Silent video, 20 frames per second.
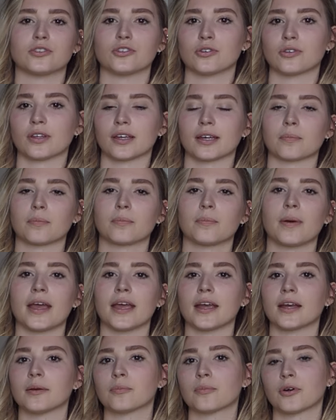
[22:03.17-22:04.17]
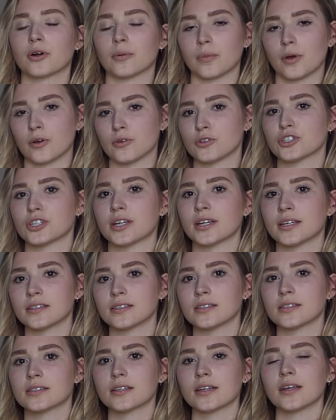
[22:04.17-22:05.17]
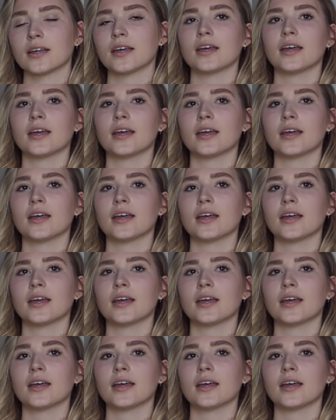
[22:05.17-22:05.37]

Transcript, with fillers: do like paid promotions,